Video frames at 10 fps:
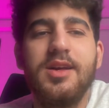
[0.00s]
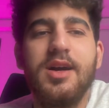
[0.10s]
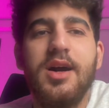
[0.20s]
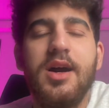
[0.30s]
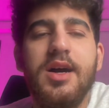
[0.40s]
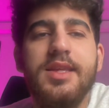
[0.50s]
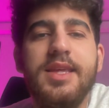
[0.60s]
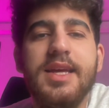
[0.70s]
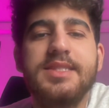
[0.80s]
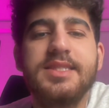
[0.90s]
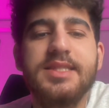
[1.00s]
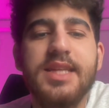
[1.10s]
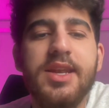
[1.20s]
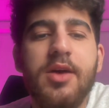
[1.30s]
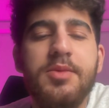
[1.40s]
Yes, the
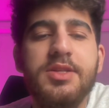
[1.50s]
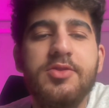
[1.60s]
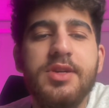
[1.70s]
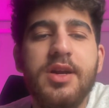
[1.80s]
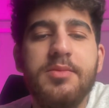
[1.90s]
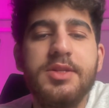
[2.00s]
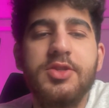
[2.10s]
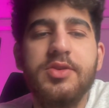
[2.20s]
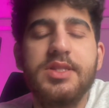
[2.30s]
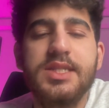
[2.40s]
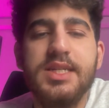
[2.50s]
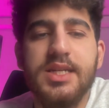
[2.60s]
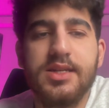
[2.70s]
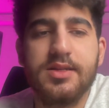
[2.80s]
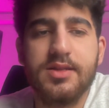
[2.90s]
number theory number 2 is
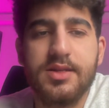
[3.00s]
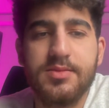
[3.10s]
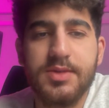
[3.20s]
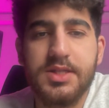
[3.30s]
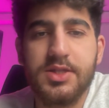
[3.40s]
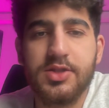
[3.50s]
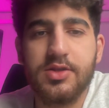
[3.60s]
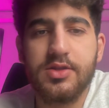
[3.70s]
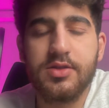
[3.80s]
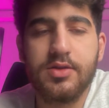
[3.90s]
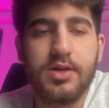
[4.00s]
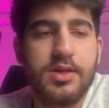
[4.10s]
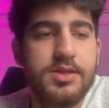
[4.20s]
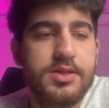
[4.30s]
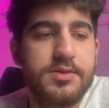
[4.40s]
here. Let me show it to you
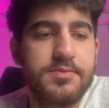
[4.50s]
guys.